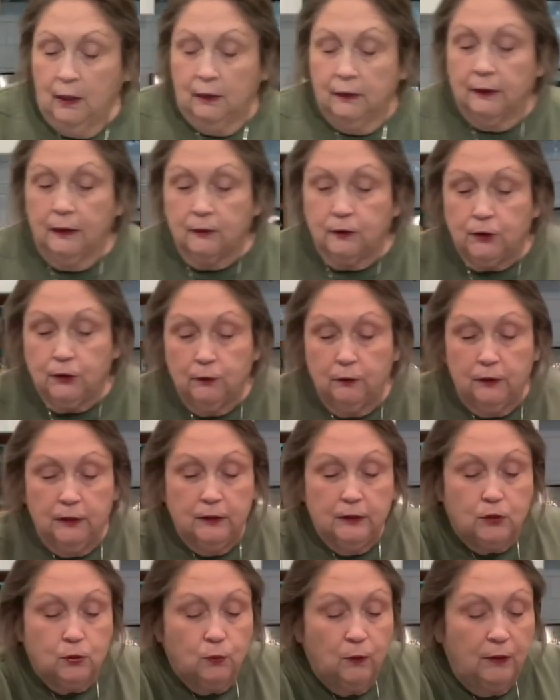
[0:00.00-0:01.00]
Now to
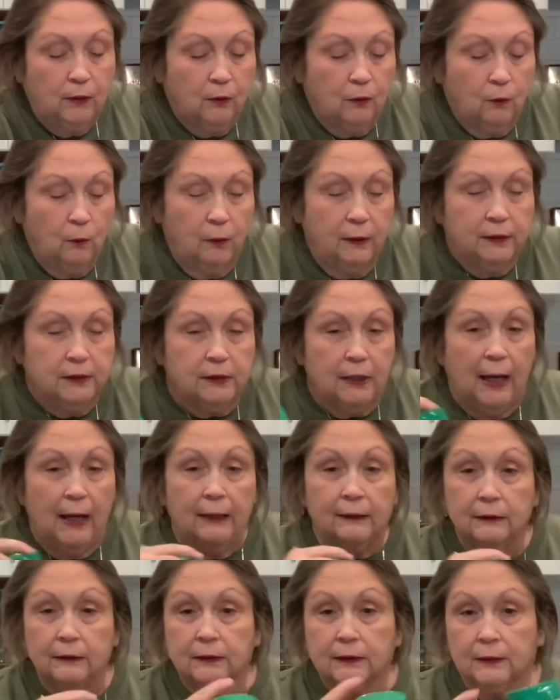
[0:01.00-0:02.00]
this, we are going to
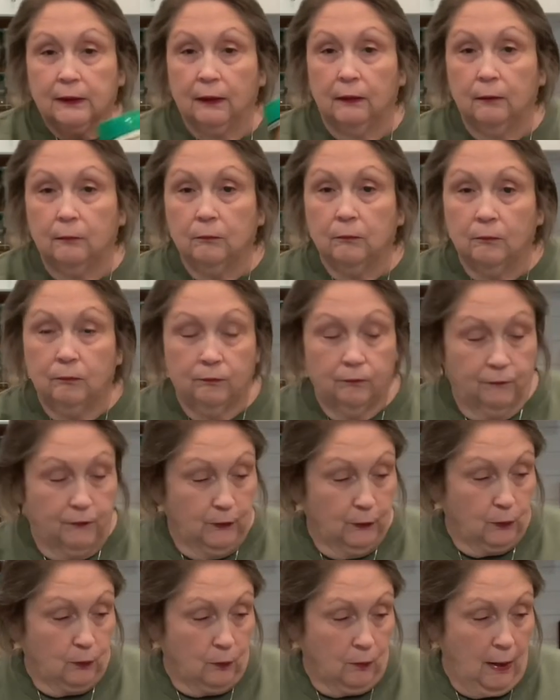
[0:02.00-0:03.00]
add the
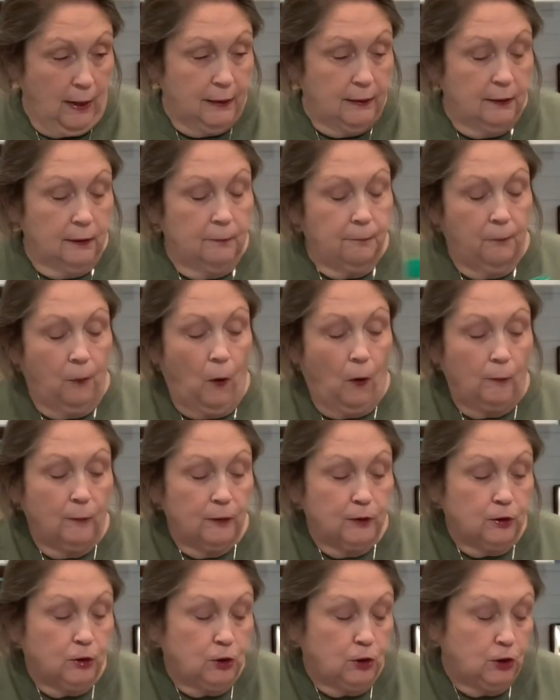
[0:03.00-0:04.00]
grated
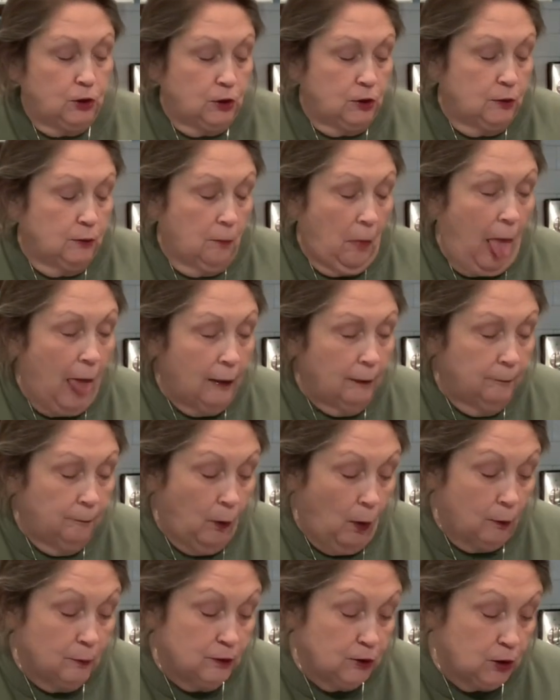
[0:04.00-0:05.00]

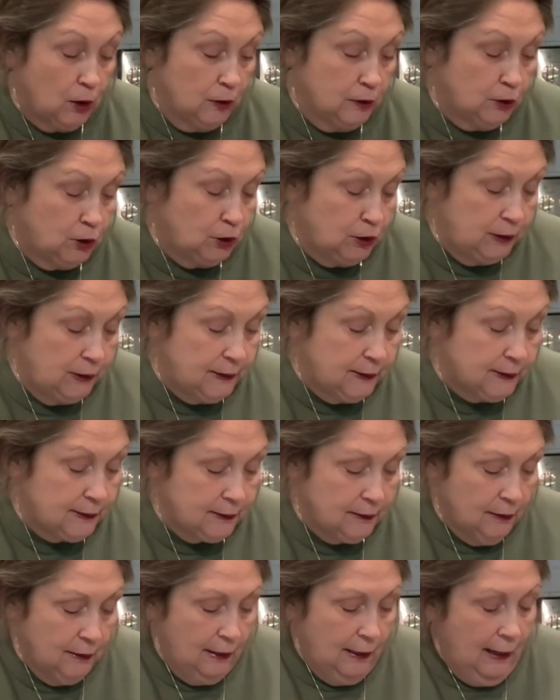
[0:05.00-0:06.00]
Parmesan cheese.
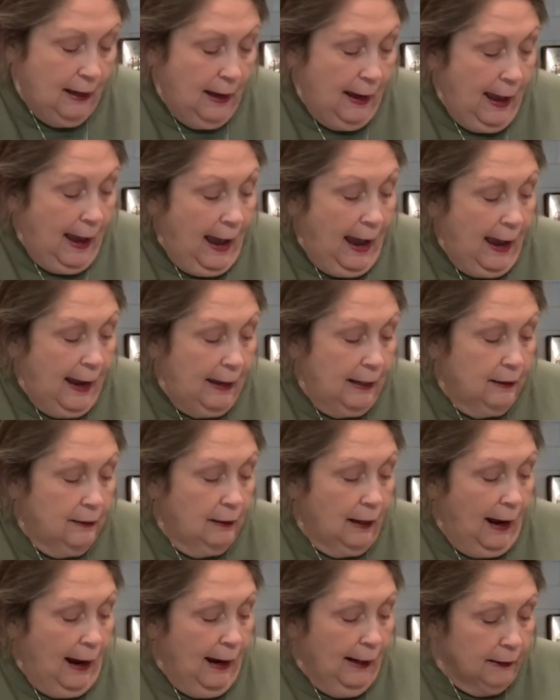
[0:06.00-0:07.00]
And
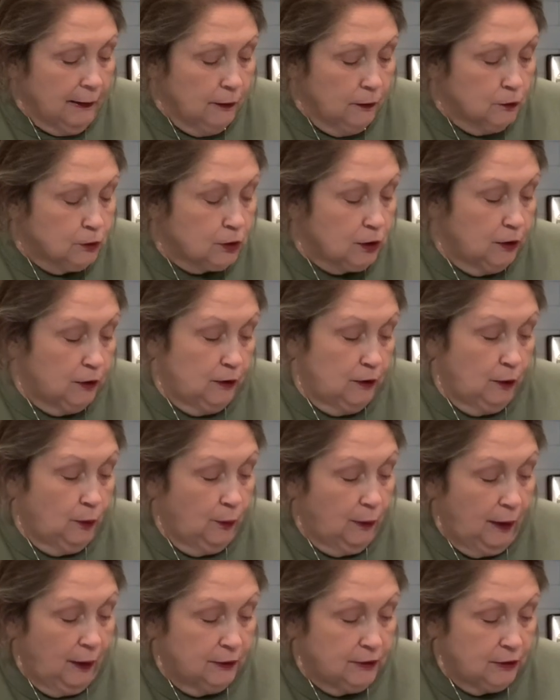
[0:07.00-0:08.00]
I usually, you
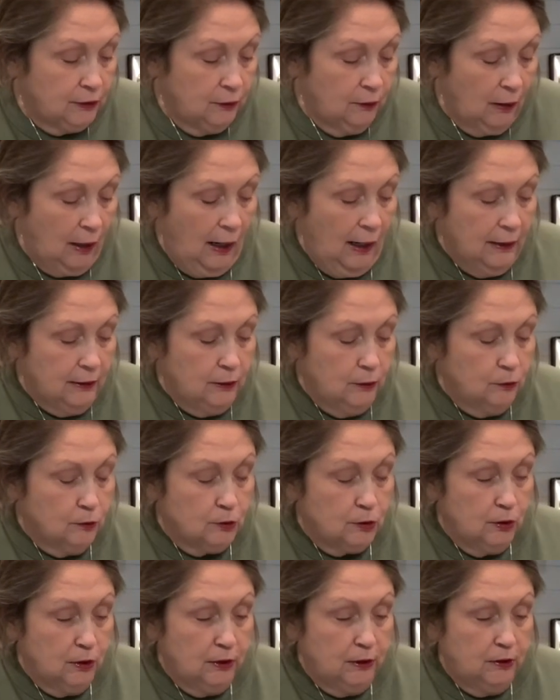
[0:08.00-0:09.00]
know what I do? I
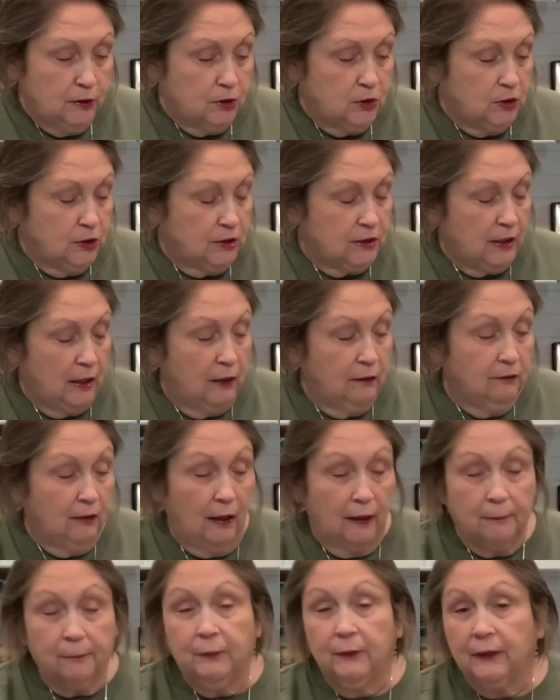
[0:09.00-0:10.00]
usually just kind of
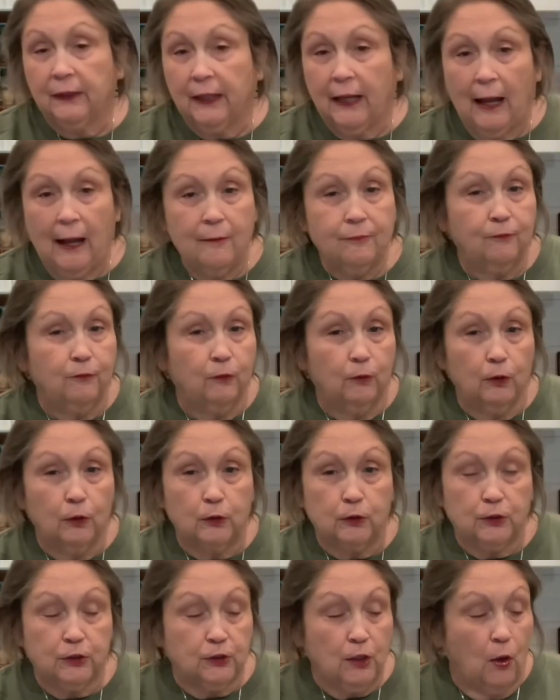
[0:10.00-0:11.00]
like put a capful or
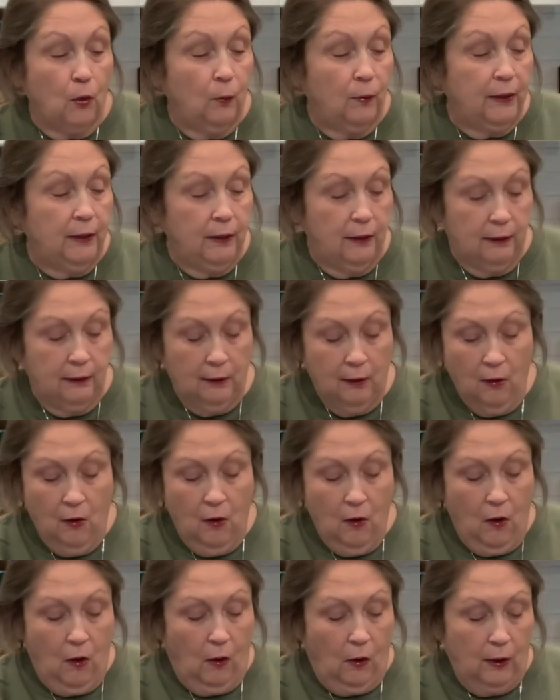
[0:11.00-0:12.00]
so in,
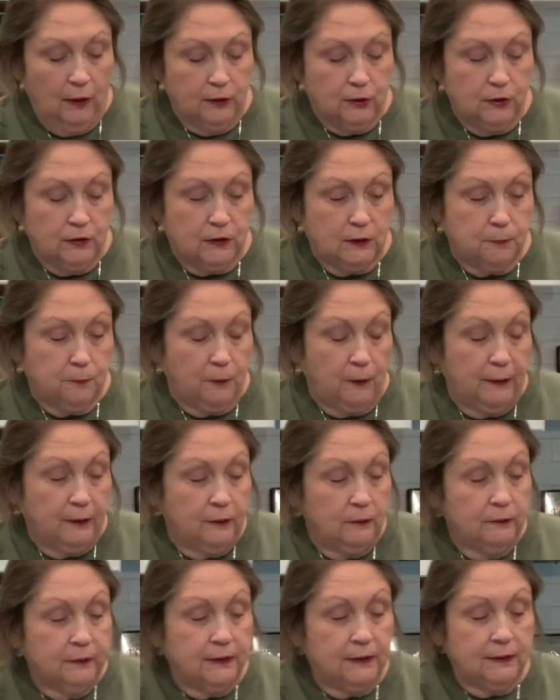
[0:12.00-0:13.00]
or I'll just
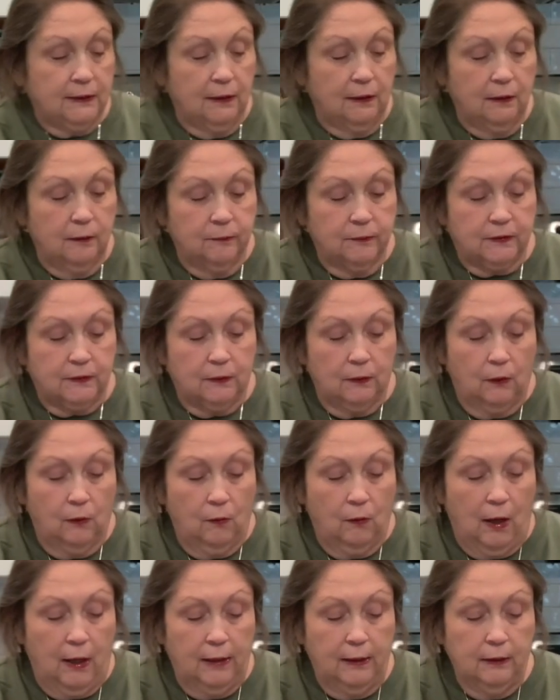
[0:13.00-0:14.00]
sprinkle some. So
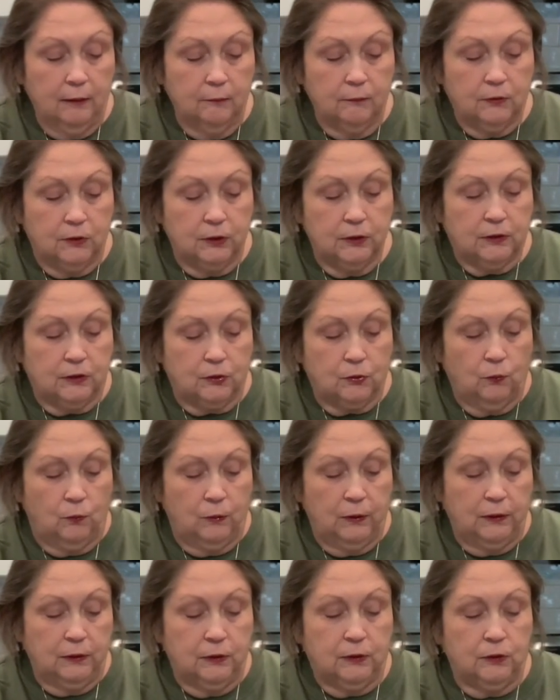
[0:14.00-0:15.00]
I am just
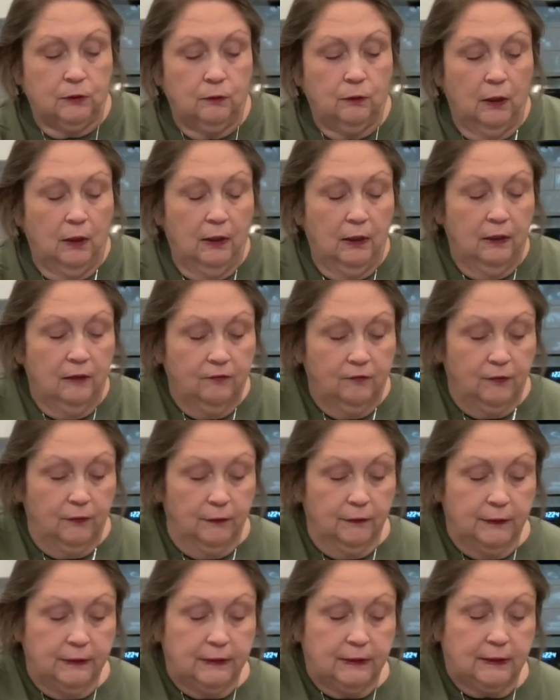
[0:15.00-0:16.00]
going to
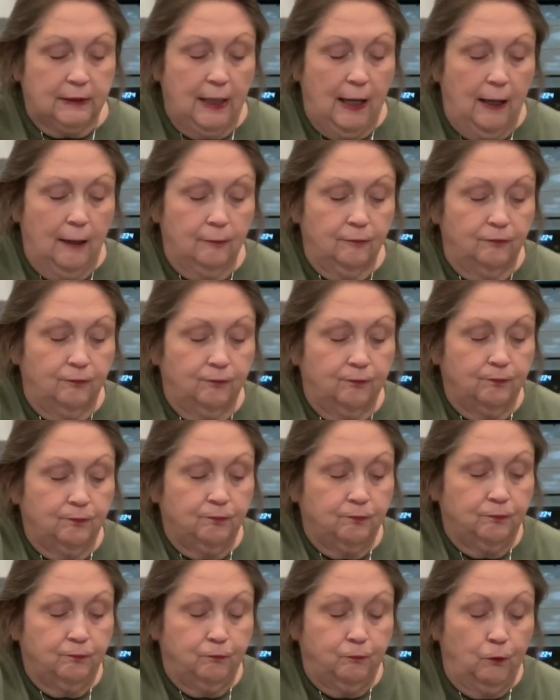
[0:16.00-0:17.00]
fill this cap
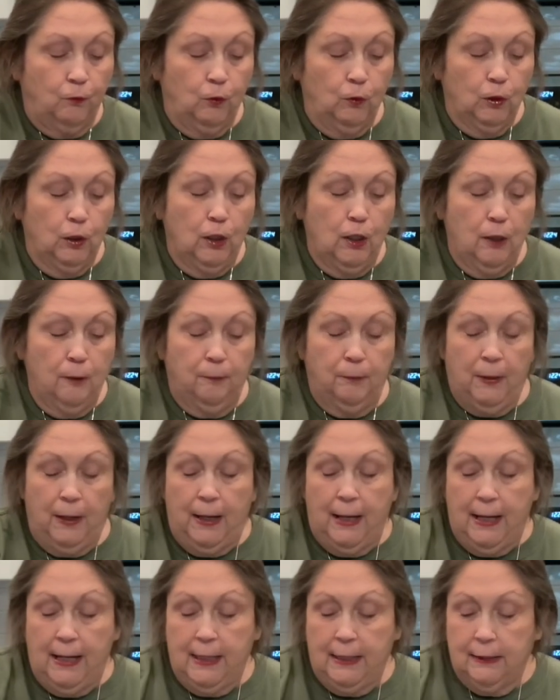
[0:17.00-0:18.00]
full up
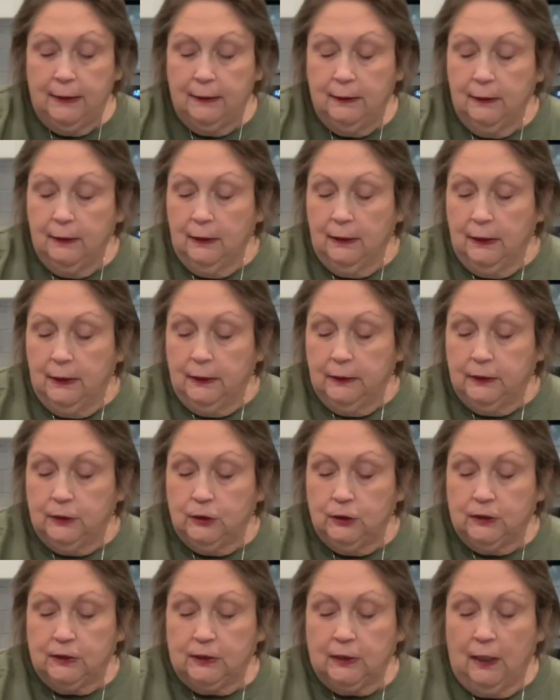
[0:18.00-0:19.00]
and
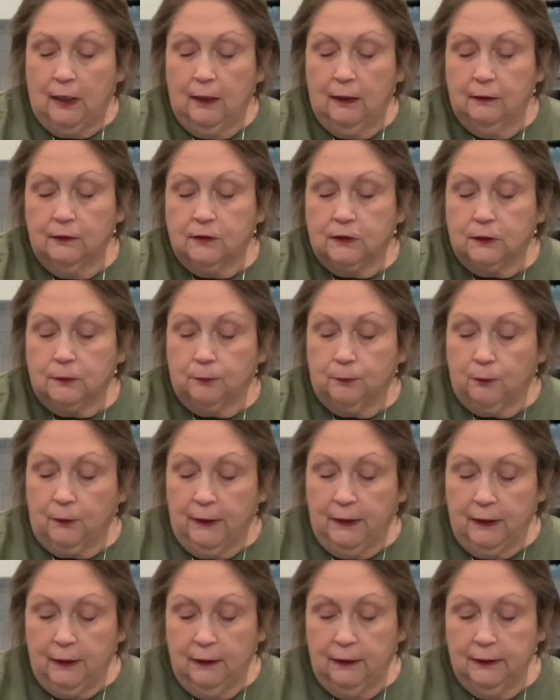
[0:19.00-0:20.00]
just kind of
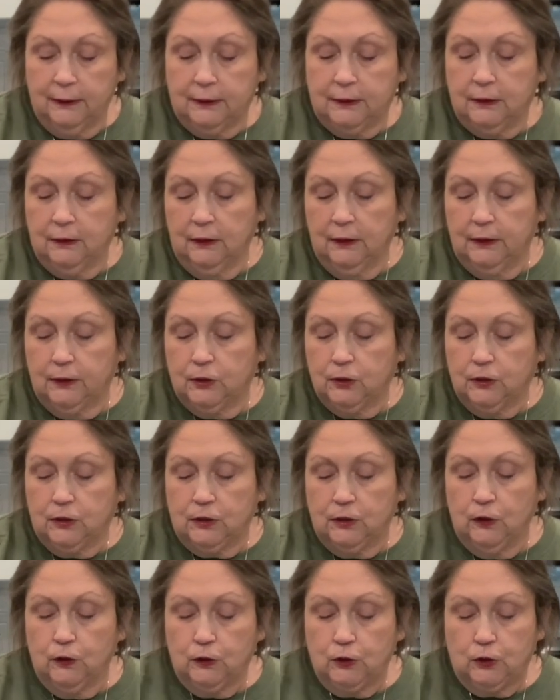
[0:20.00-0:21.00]
sprinkle it till it
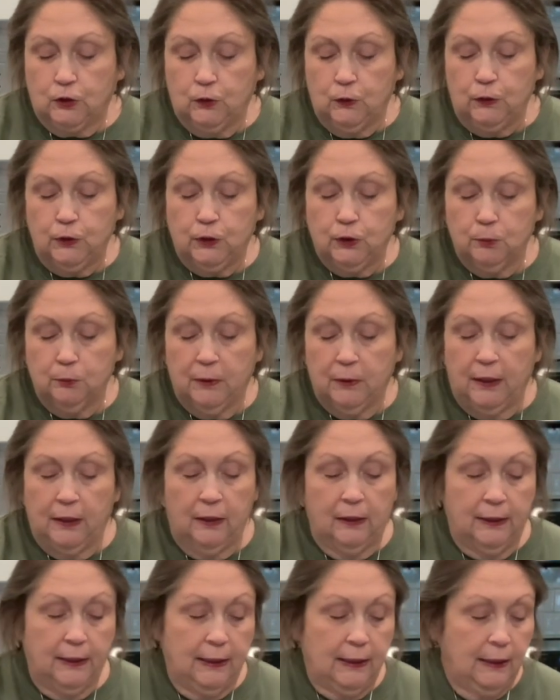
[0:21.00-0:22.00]
just looks good to me.
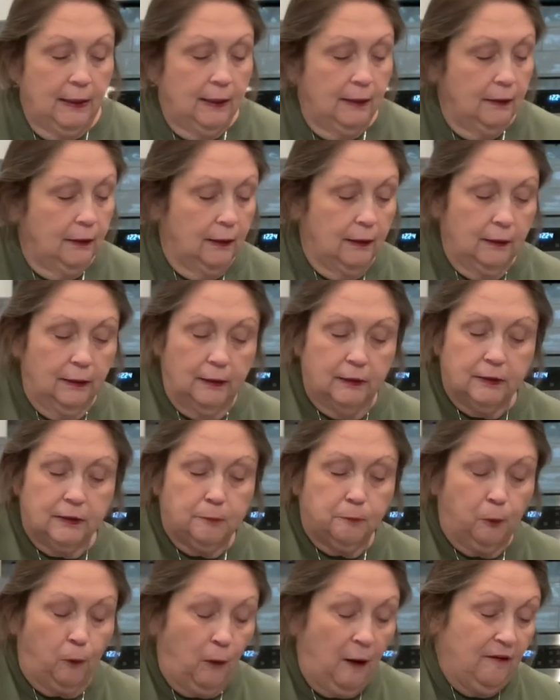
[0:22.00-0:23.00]
And again, it's
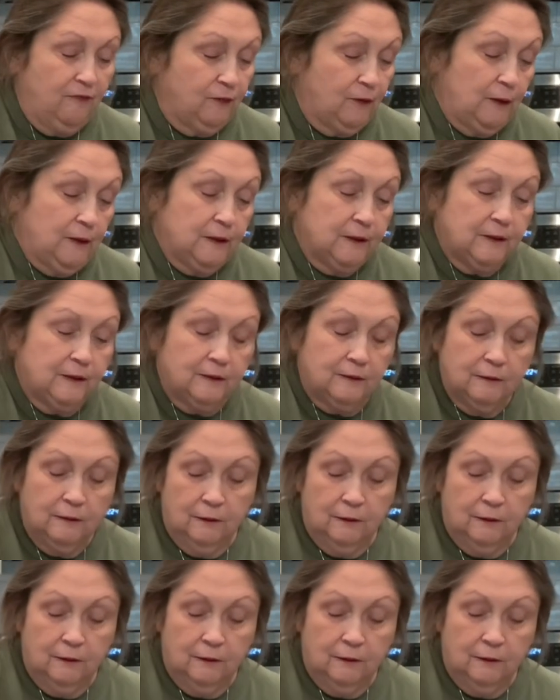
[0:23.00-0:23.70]
preference.